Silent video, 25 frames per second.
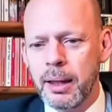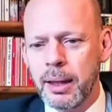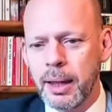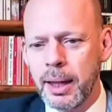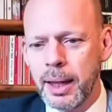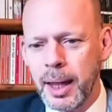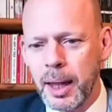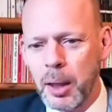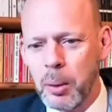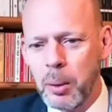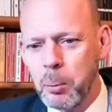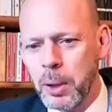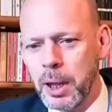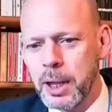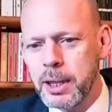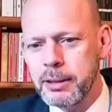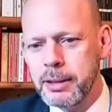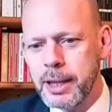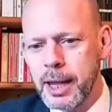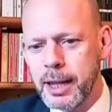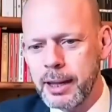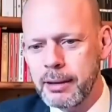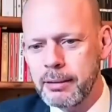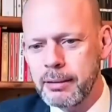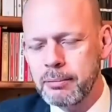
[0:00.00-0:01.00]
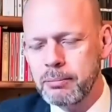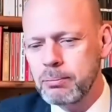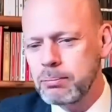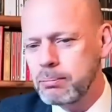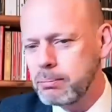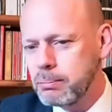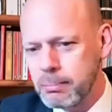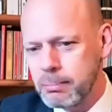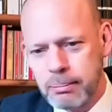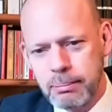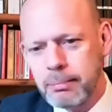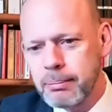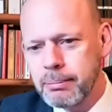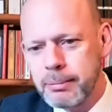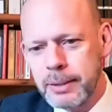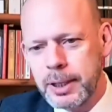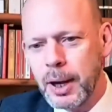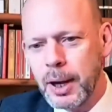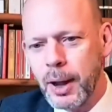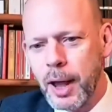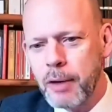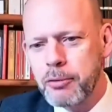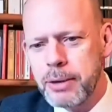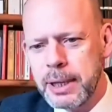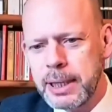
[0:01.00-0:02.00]
Um, and then, you know,
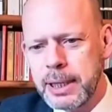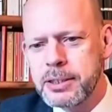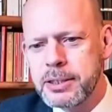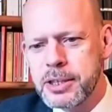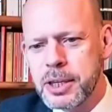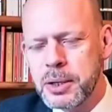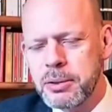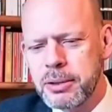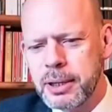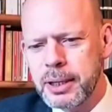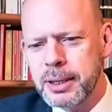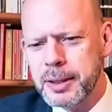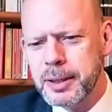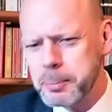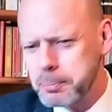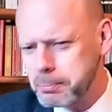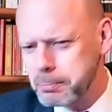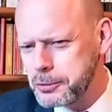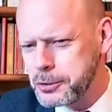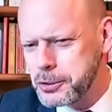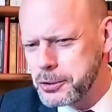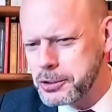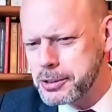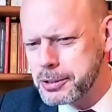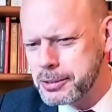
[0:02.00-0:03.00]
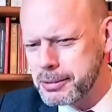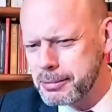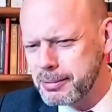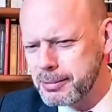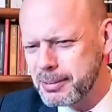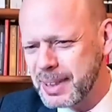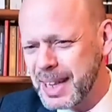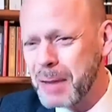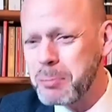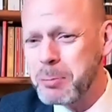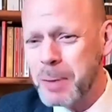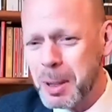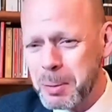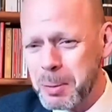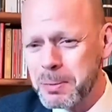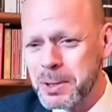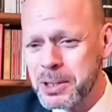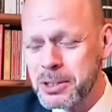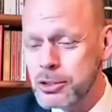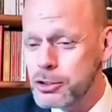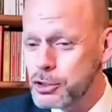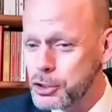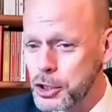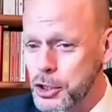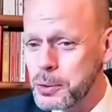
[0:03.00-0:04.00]
I really do think that just let
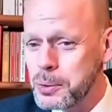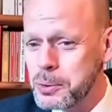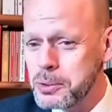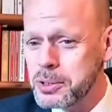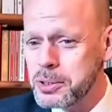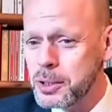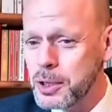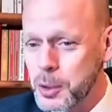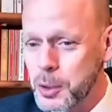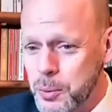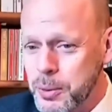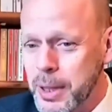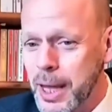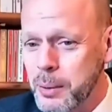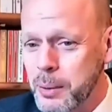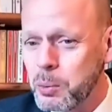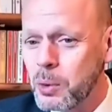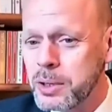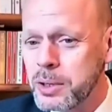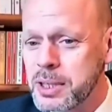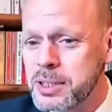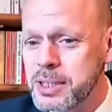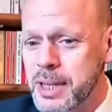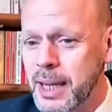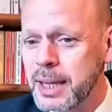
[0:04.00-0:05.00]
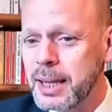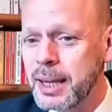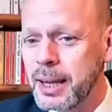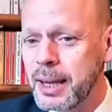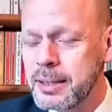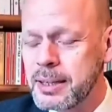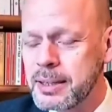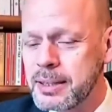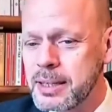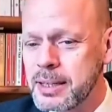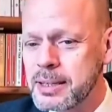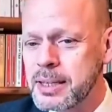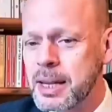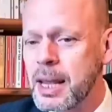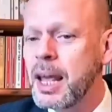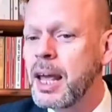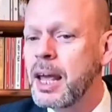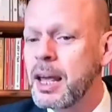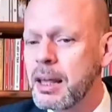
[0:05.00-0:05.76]
members choose who they want as their candidates.